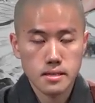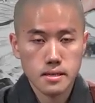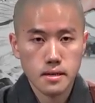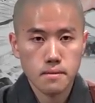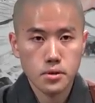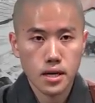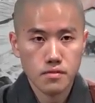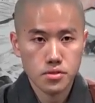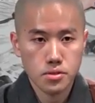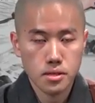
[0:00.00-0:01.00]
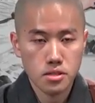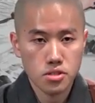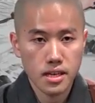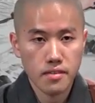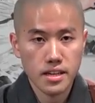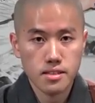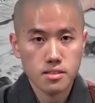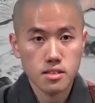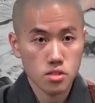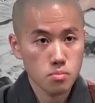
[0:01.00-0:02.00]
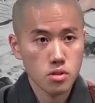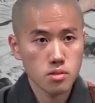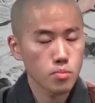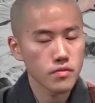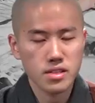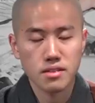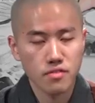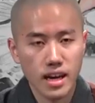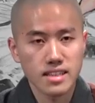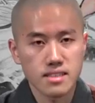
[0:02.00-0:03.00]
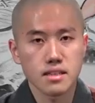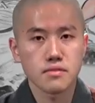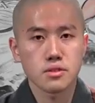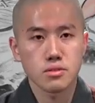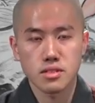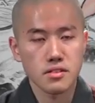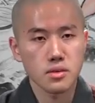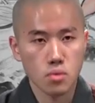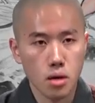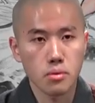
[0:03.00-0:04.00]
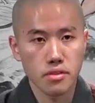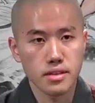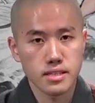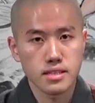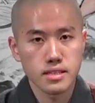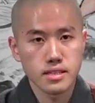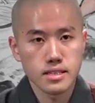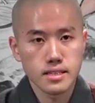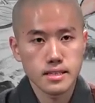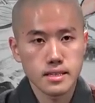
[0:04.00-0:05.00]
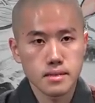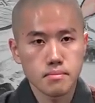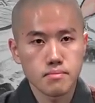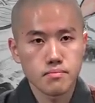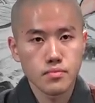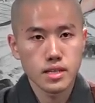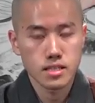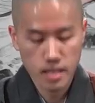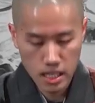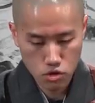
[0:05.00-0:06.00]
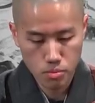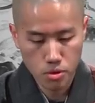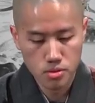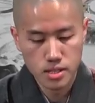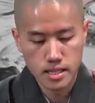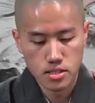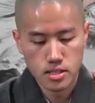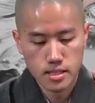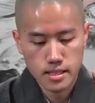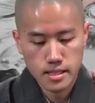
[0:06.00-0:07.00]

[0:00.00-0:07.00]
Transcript: You have to understand that it's perfectly fine to suffer. There's nothing wrong with it. It's a natural process.